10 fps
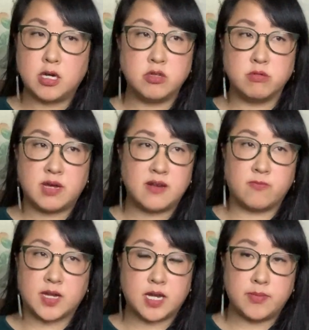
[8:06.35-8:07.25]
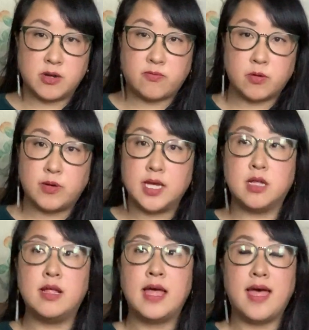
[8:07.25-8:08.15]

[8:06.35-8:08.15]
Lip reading: you kind of forget about it for a while,